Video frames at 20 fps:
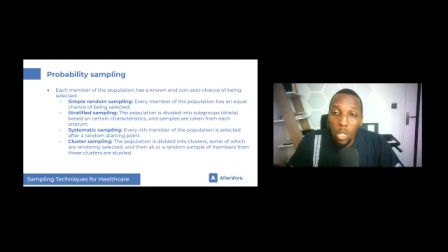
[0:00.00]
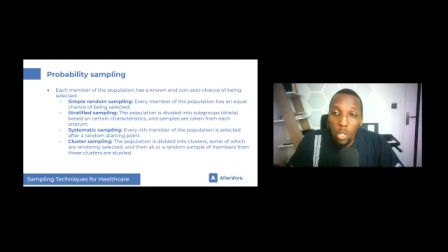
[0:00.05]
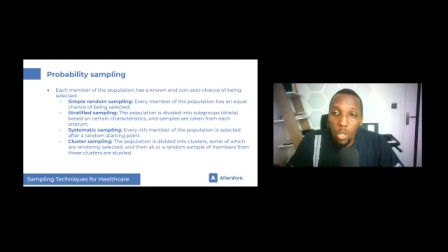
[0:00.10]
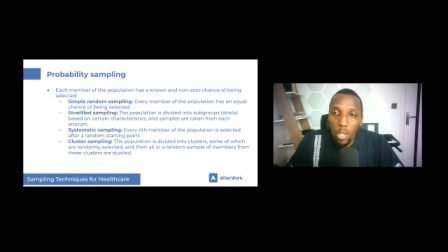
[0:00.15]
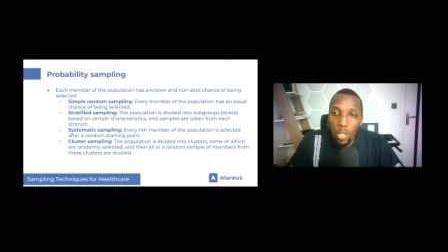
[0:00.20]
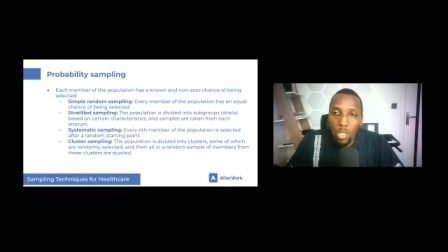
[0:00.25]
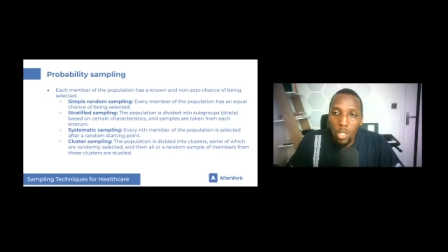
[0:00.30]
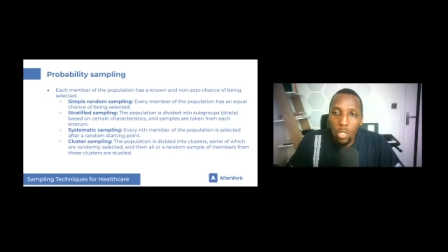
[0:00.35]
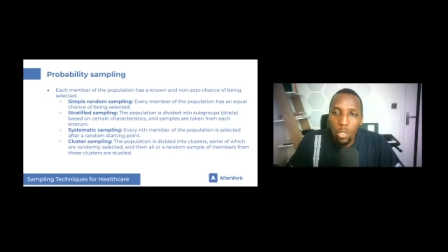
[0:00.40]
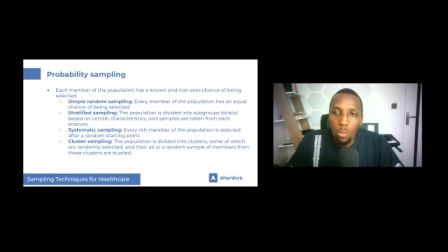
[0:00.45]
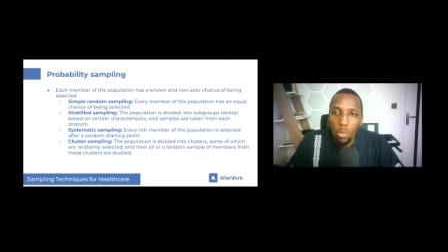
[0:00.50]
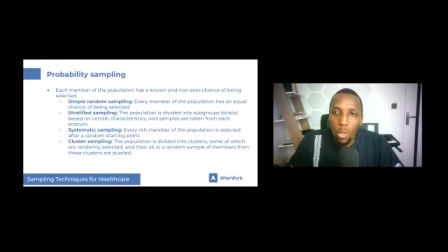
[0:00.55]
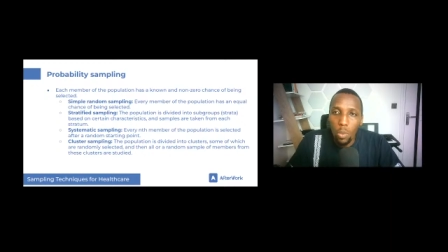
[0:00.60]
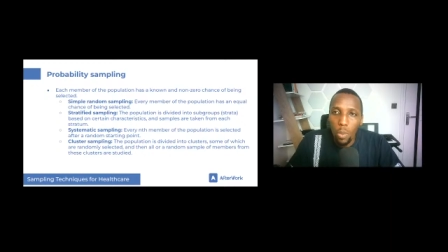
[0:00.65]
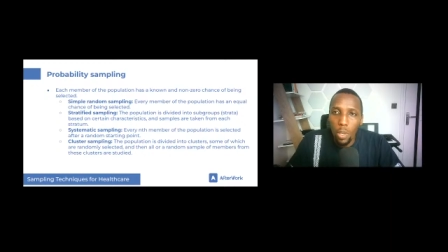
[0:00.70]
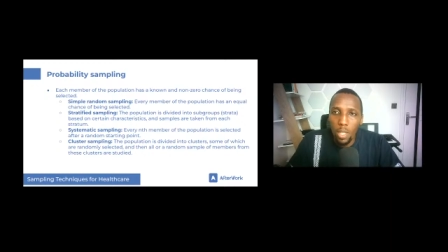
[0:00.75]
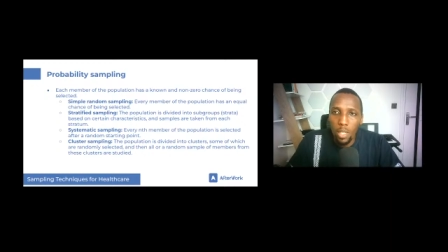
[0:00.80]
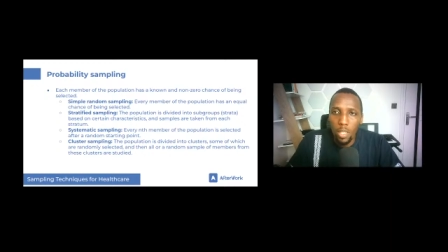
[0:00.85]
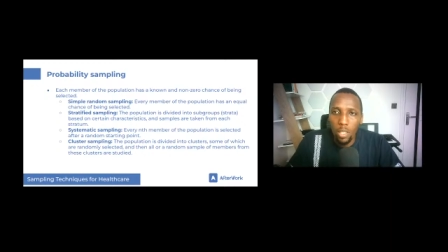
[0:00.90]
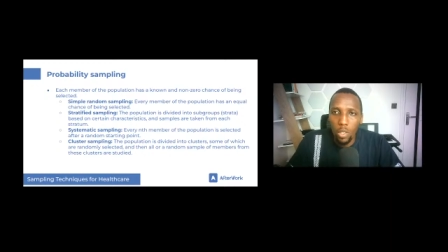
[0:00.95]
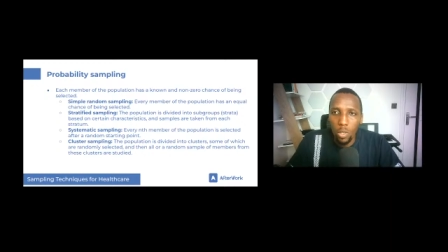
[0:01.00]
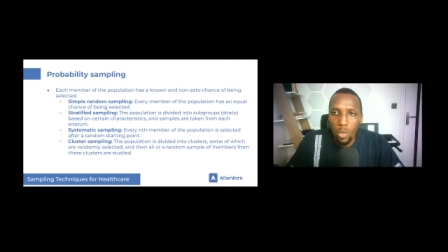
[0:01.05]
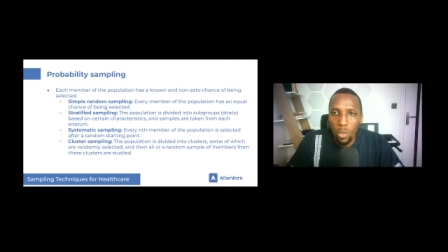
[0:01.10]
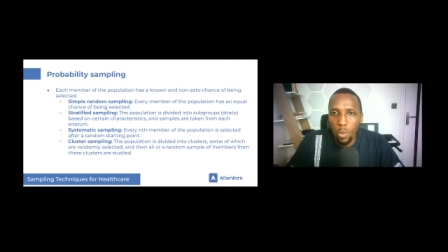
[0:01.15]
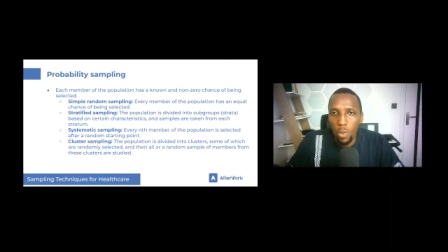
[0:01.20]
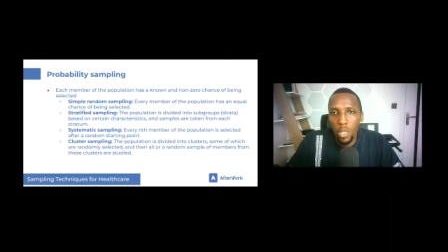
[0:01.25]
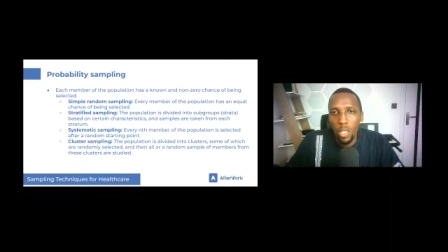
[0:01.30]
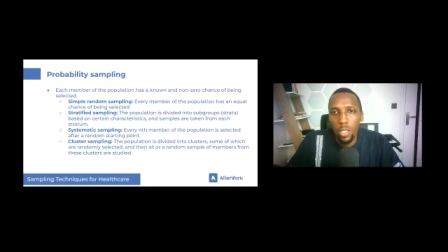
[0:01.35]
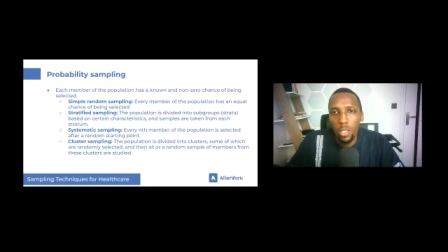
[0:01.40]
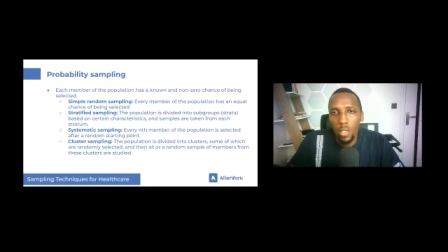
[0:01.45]
you're going to be working
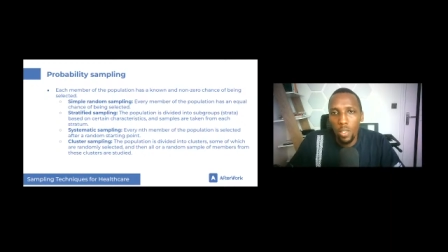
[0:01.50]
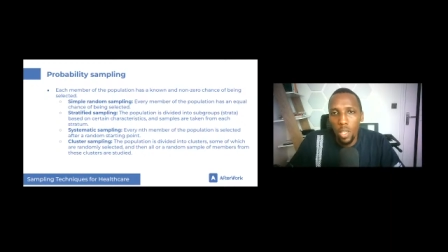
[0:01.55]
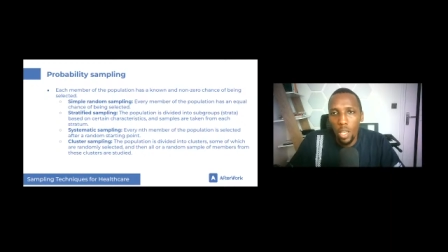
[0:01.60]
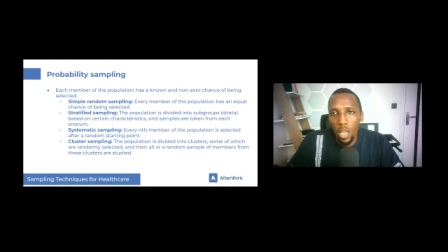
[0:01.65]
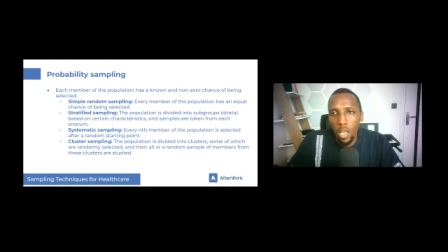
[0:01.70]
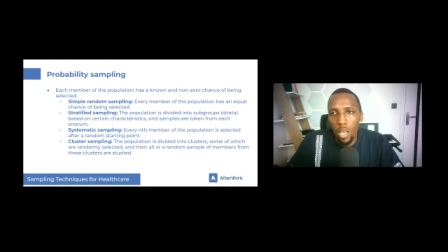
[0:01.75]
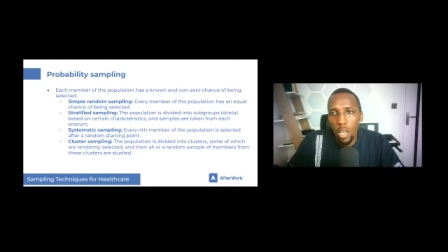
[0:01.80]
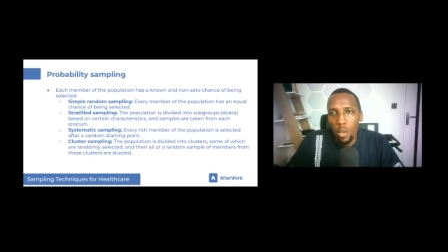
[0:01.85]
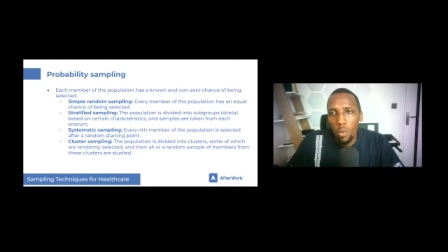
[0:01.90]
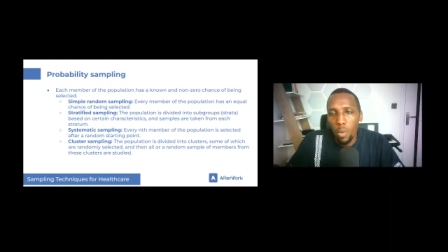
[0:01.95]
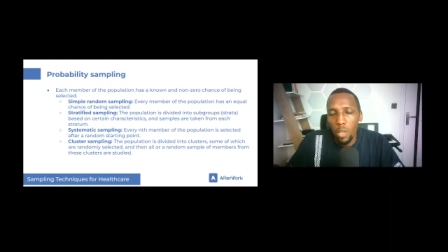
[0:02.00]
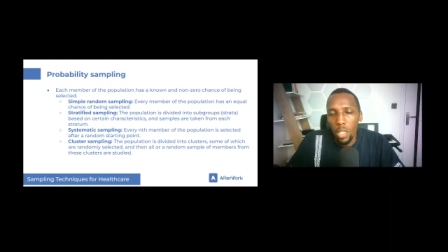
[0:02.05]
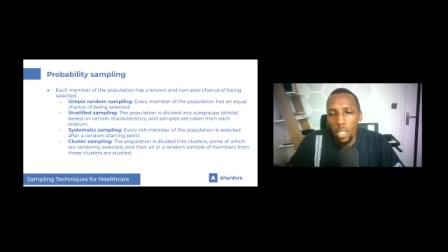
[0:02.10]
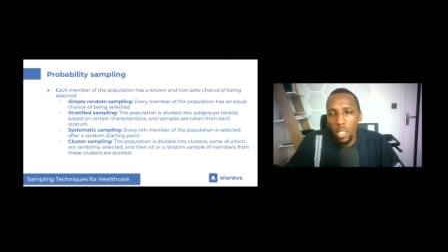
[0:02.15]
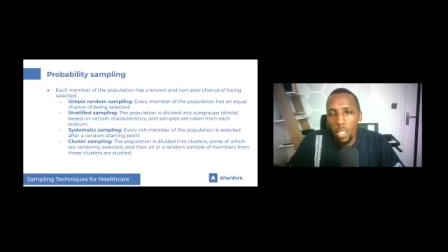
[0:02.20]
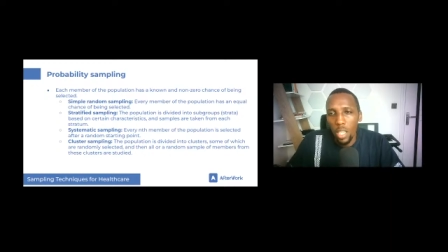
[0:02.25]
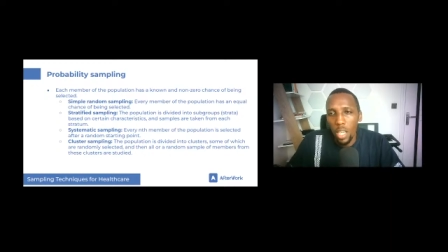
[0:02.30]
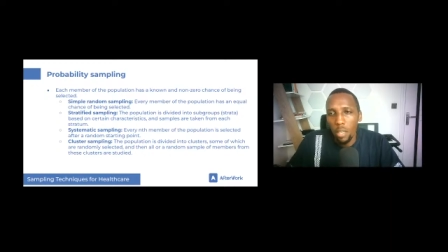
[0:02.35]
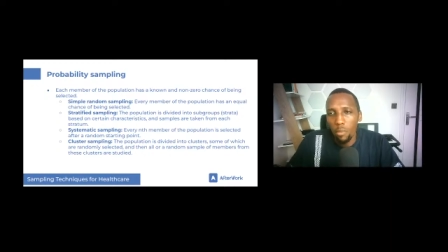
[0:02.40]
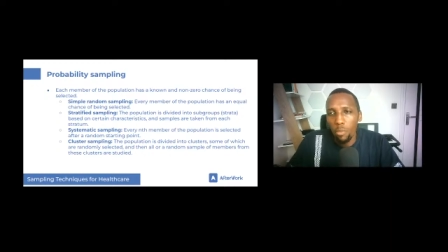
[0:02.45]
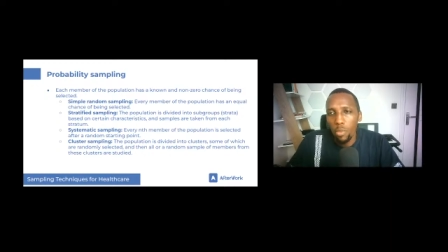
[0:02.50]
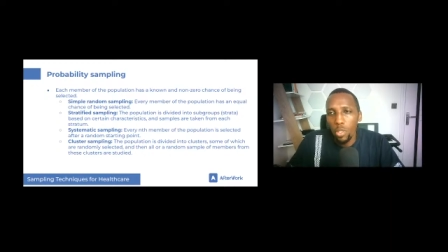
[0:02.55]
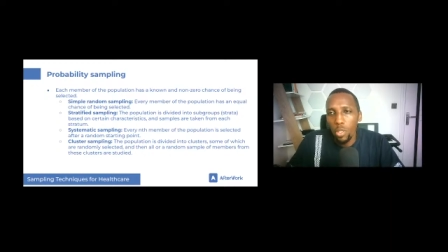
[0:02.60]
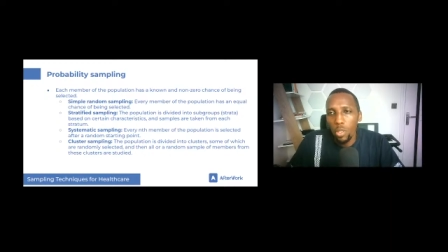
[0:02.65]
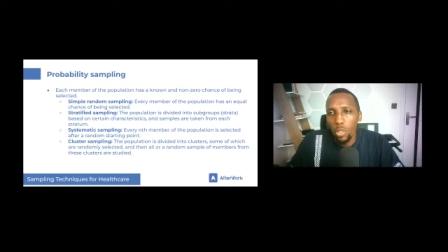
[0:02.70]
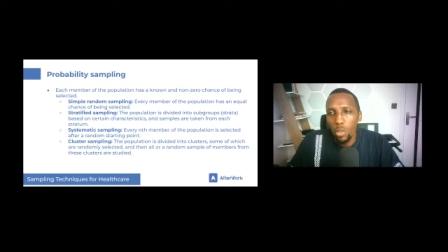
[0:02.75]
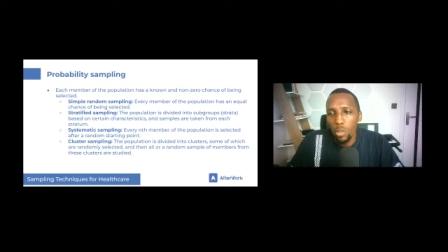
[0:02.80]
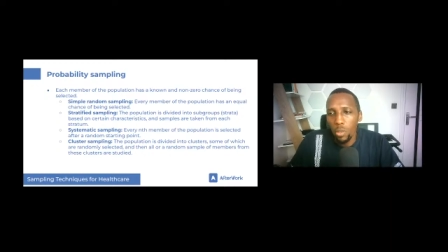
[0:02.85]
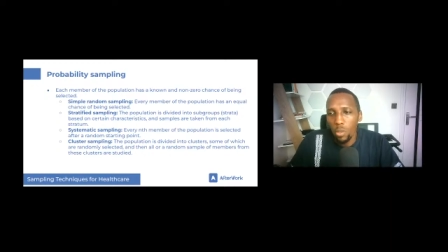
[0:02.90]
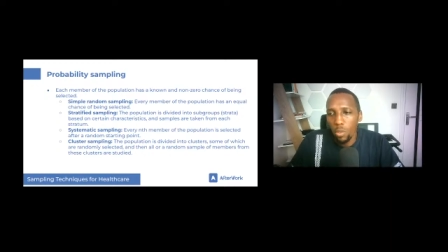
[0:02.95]
towards when it
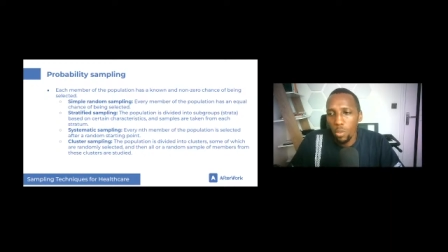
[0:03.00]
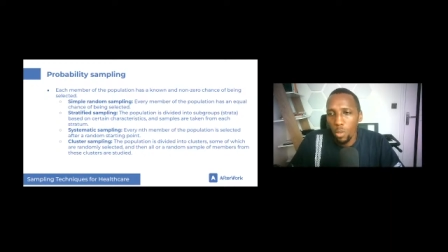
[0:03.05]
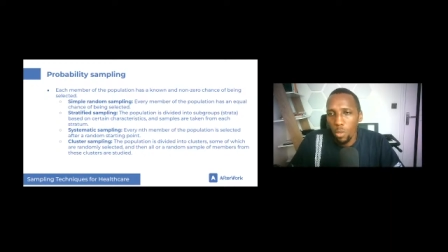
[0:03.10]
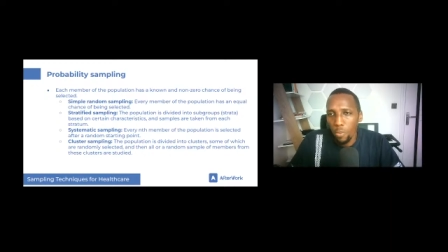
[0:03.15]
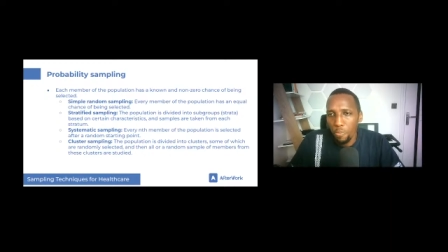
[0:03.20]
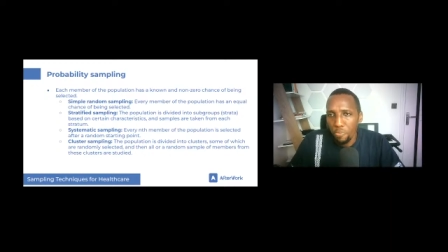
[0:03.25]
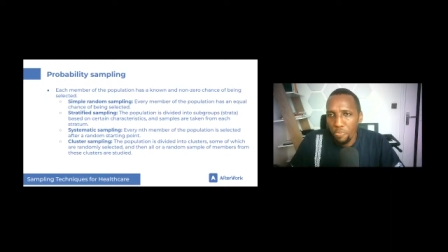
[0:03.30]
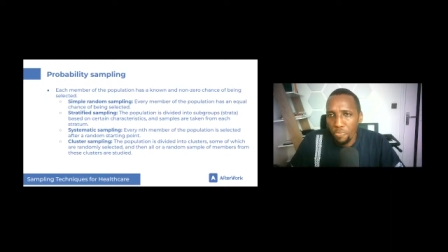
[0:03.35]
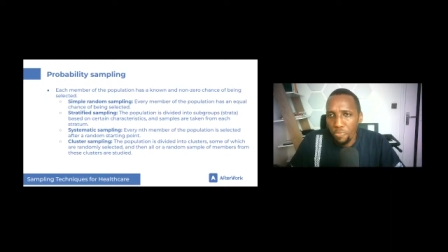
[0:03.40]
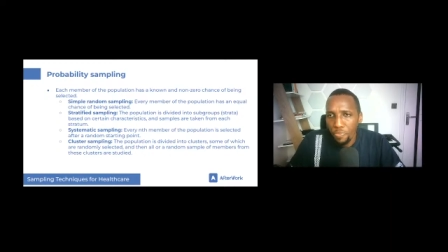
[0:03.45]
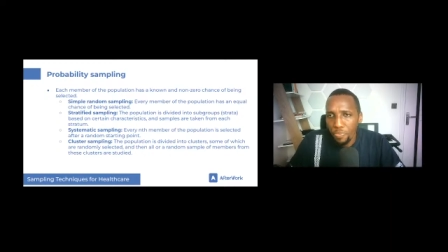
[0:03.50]
comes to